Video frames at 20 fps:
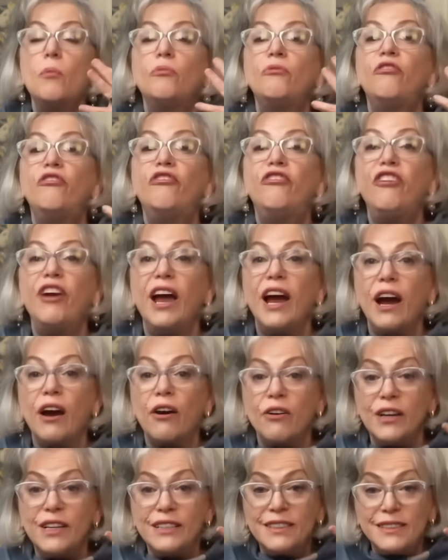
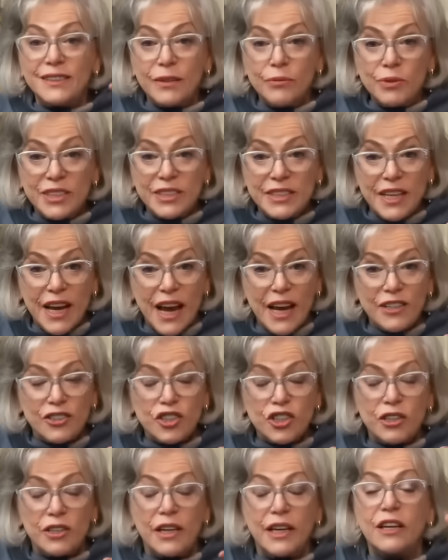very
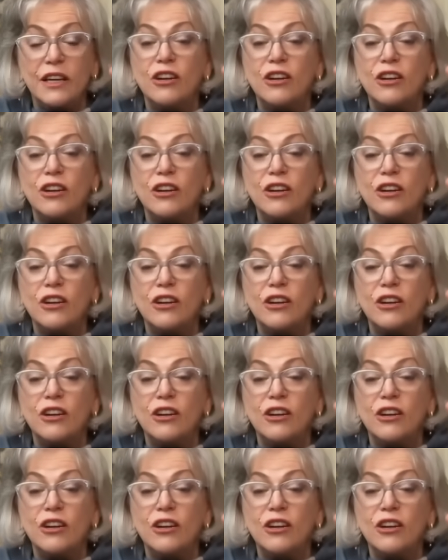substantially,